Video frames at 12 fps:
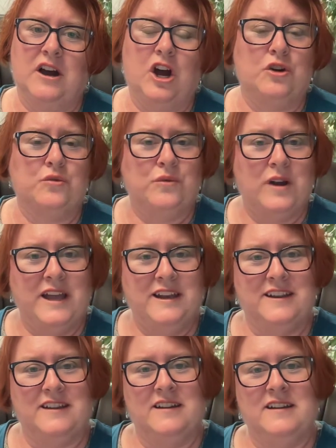are
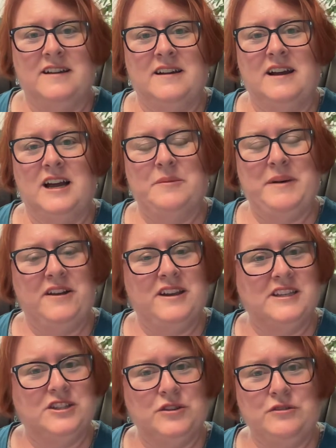writing about
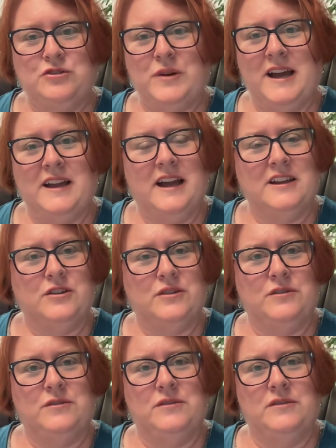his new dry eye
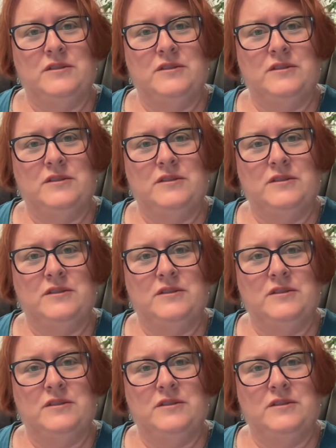goo